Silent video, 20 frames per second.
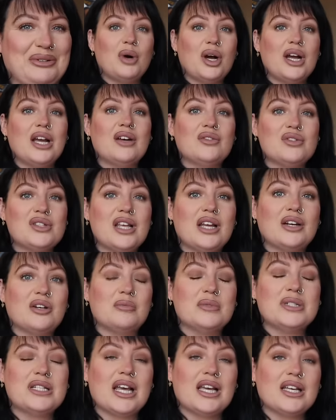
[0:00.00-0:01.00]
What I have said on
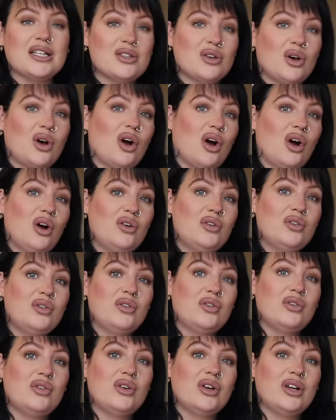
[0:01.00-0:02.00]
my days
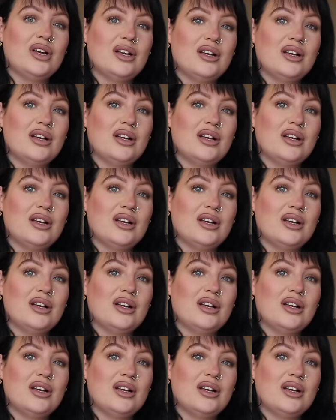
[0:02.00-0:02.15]
off,